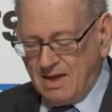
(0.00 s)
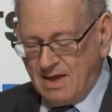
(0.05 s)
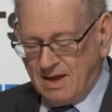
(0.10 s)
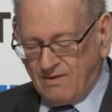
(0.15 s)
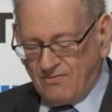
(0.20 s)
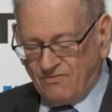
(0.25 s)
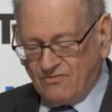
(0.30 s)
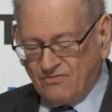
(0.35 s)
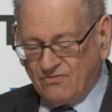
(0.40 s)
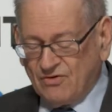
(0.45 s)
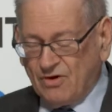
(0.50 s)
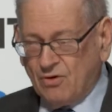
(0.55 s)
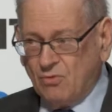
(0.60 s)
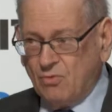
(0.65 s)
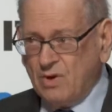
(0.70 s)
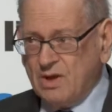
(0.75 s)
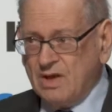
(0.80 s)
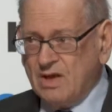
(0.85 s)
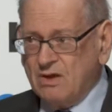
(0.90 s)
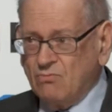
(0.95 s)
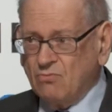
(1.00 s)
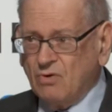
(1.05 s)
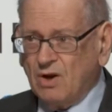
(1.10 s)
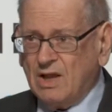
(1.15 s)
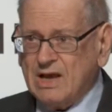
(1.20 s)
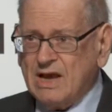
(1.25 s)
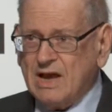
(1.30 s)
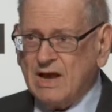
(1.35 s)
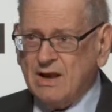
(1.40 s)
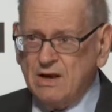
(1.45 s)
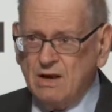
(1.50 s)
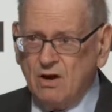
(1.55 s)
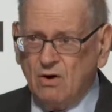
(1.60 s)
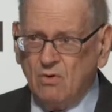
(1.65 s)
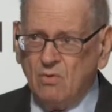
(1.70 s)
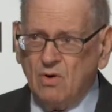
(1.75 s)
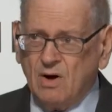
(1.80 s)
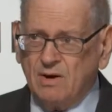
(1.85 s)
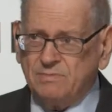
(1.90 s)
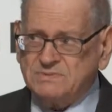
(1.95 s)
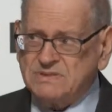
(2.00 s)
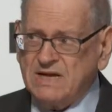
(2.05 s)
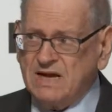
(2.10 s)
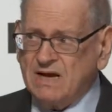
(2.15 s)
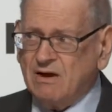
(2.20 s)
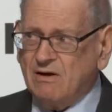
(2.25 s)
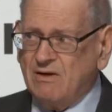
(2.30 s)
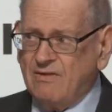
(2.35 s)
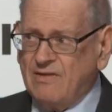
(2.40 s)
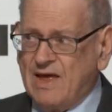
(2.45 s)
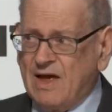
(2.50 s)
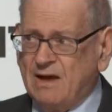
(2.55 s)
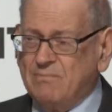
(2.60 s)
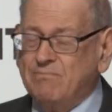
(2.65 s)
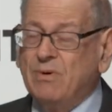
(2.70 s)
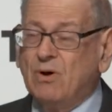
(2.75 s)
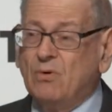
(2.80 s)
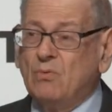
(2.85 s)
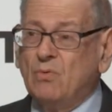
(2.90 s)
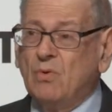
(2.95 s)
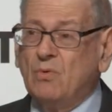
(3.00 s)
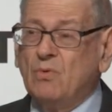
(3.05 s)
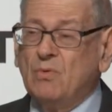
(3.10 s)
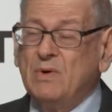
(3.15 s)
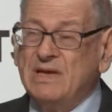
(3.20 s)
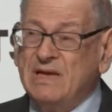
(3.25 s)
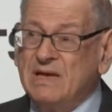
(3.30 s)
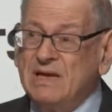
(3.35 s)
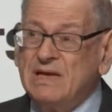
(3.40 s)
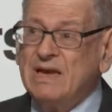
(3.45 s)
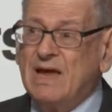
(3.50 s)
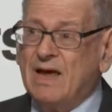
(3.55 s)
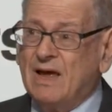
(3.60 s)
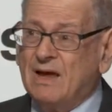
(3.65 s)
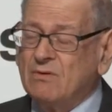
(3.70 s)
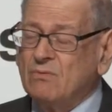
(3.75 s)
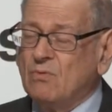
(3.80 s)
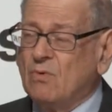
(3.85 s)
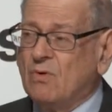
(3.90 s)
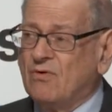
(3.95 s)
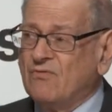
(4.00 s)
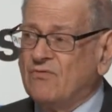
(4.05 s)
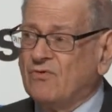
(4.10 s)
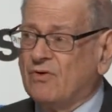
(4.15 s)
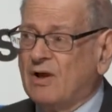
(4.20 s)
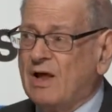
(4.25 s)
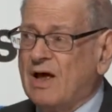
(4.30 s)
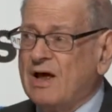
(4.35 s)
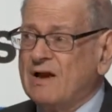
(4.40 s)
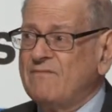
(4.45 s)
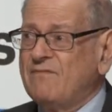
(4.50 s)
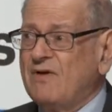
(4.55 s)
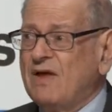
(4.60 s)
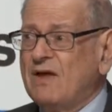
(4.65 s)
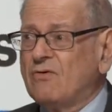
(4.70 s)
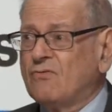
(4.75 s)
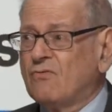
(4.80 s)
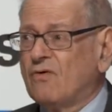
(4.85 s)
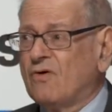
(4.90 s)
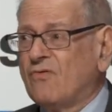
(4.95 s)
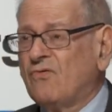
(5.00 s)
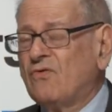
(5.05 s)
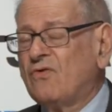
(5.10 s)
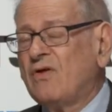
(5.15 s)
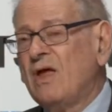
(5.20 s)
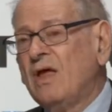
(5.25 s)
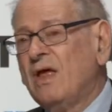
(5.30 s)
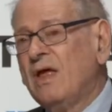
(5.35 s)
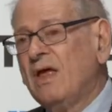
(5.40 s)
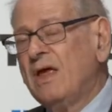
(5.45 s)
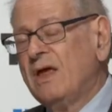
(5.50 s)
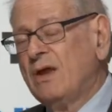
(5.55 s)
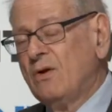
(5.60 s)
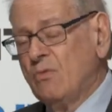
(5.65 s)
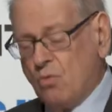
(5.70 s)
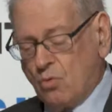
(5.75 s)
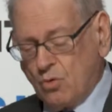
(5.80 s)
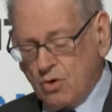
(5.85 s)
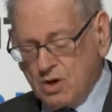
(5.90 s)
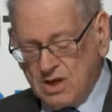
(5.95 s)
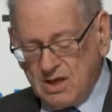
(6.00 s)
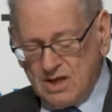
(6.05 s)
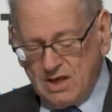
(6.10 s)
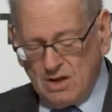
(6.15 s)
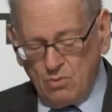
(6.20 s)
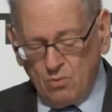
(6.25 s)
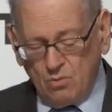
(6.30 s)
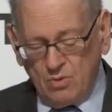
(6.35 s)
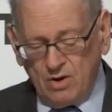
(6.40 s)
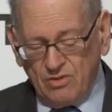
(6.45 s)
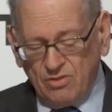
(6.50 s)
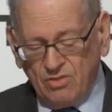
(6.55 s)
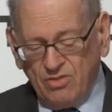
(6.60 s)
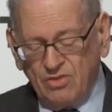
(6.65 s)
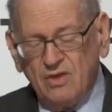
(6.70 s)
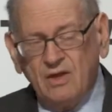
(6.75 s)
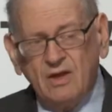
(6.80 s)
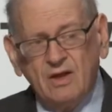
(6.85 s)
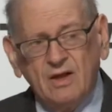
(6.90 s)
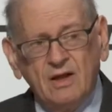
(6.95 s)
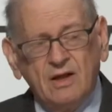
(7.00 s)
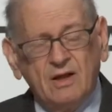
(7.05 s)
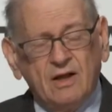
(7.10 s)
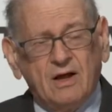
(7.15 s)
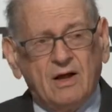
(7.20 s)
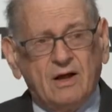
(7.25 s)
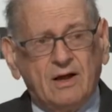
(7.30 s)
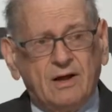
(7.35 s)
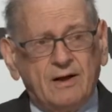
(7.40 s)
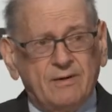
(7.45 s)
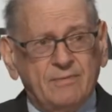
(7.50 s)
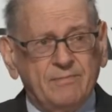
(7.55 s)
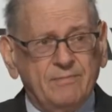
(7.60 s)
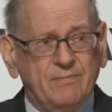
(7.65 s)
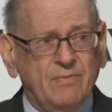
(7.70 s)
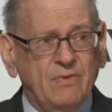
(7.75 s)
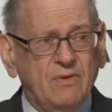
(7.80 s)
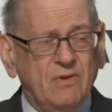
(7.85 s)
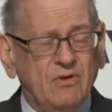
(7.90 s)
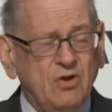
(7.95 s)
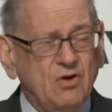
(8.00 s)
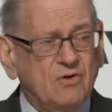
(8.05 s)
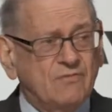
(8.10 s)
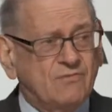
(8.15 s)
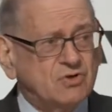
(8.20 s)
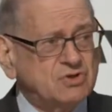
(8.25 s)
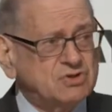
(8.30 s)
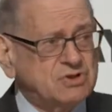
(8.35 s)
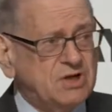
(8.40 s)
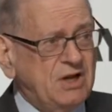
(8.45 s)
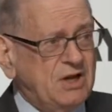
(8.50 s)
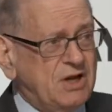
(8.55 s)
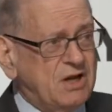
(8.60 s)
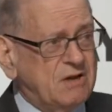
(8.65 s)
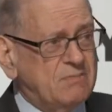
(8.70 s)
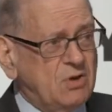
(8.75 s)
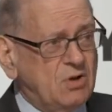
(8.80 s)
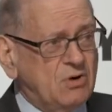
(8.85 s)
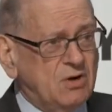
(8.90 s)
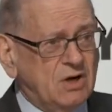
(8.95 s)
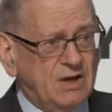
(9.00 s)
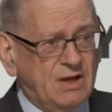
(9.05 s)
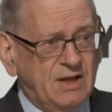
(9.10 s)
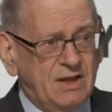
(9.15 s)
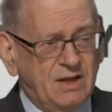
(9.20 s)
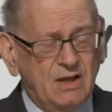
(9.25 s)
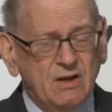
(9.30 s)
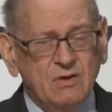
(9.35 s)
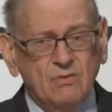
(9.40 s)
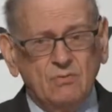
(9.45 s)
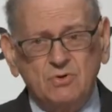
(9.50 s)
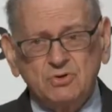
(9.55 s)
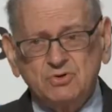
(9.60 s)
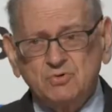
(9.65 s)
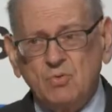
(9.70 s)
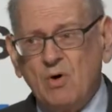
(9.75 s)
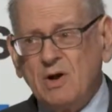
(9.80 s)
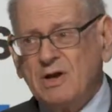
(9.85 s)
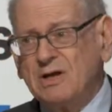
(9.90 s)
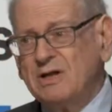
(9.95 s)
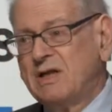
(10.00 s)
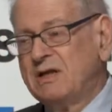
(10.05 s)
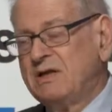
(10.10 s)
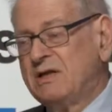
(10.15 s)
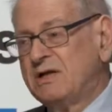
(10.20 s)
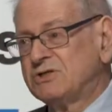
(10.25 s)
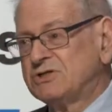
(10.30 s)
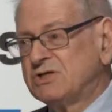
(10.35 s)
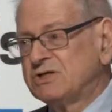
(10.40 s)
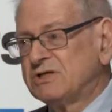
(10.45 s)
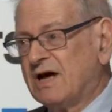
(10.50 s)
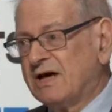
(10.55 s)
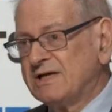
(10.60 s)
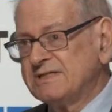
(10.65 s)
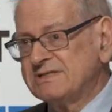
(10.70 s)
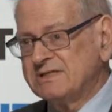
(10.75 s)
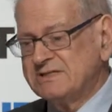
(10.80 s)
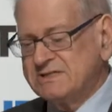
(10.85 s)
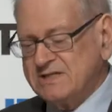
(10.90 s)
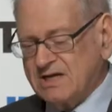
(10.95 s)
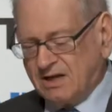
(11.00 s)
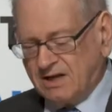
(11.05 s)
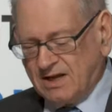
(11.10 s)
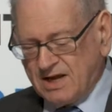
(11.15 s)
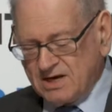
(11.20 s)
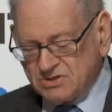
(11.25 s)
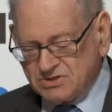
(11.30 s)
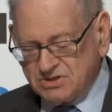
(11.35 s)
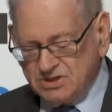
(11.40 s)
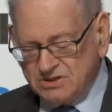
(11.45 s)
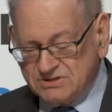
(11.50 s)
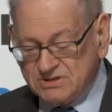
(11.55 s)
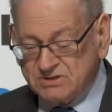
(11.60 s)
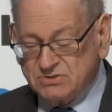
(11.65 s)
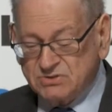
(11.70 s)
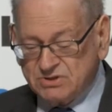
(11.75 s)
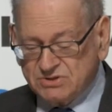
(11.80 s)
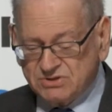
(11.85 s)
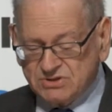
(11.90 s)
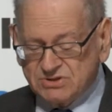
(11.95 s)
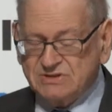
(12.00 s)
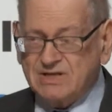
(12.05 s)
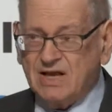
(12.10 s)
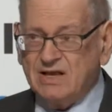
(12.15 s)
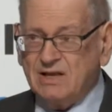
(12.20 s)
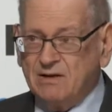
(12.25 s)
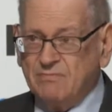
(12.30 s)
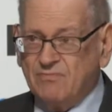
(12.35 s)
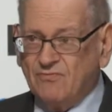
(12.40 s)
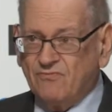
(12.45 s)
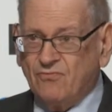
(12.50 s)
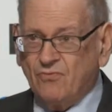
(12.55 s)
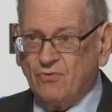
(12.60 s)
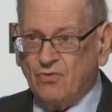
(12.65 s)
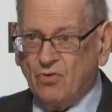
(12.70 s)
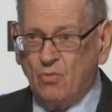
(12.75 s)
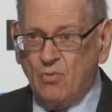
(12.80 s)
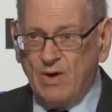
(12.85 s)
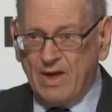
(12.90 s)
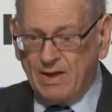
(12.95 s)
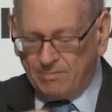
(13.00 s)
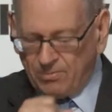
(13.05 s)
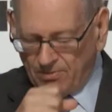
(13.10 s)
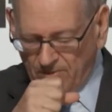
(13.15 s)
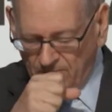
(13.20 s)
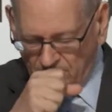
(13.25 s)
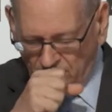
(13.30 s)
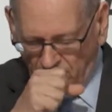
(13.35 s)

And so we really got no uptake on that, but what we did get was a lot of interest in working with the university community, which wanted to digitize its collections. This was slightly before the web.